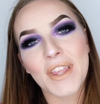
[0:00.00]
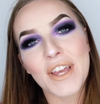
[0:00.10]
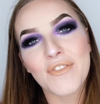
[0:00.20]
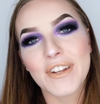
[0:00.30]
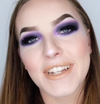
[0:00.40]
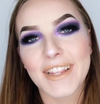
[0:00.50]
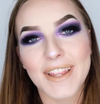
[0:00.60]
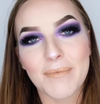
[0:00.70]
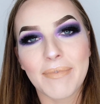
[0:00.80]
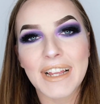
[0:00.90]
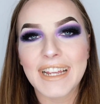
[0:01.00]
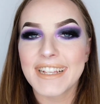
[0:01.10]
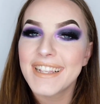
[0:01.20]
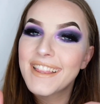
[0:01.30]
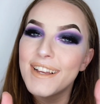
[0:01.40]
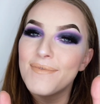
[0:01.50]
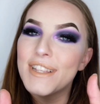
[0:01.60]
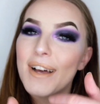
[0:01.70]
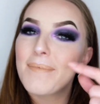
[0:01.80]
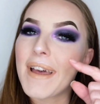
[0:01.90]
If you did, then please thumbs
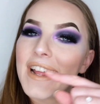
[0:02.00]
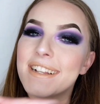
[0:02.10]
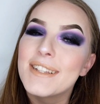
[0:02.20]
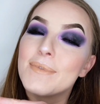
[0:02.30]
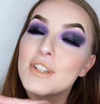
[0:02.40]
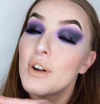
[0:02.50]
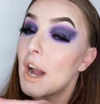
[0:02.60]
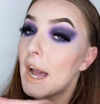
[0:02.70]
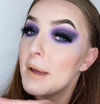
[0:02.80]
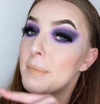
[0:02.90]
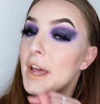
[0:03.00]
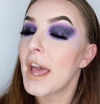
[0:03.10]
up and subscribe.